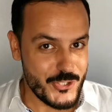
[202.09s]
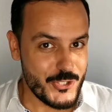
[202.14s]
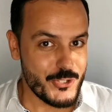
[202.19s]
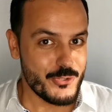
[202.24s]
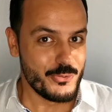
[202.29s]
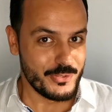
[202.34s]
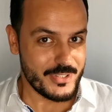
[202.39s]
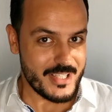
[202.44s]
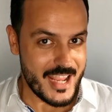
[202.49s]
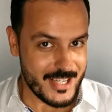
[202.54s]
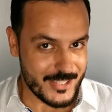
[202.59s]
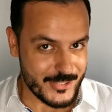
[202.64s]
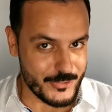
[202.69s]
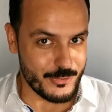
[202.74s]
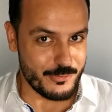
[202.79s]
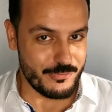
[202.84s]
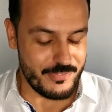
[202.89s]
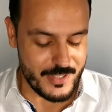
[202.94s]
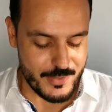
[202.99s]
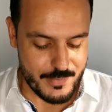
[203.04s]
you will get
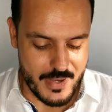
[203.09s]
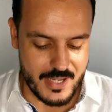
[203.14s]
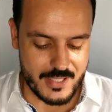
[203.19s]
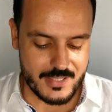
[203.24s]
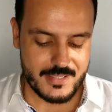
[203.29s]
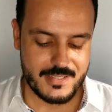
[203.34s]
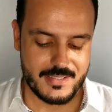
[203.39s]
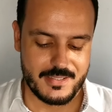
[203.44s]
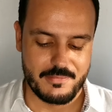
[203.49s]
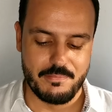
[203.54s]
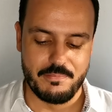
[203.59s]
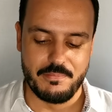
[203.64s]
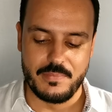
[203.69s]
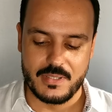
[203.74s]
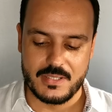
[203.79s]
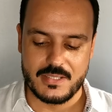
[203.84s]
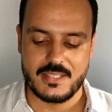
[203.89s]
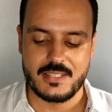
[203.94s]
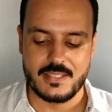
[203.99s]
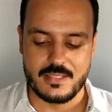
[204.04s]
good feedback,
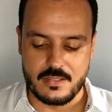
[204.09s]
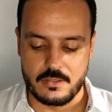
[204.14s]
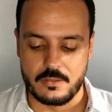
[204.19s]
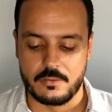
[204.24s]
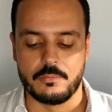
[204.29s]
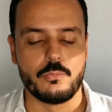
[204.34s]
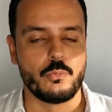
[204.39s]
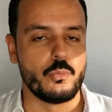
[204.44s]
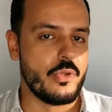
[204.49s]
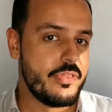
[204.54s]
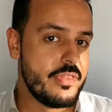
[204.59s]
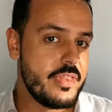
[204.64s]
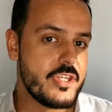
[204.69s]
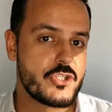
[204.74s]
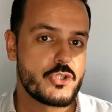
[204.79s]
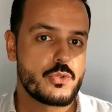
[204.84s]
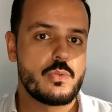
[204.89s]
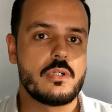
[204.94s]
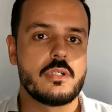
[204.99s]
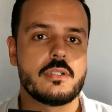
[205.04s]
but still, with
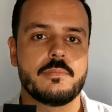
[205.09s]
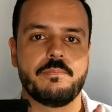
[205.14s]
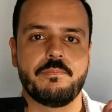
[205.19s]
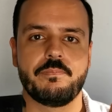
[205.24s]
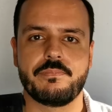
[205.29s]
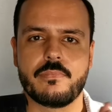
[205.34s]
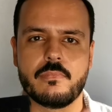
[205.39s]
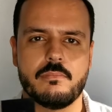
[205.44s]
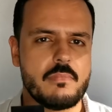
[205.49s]
this one,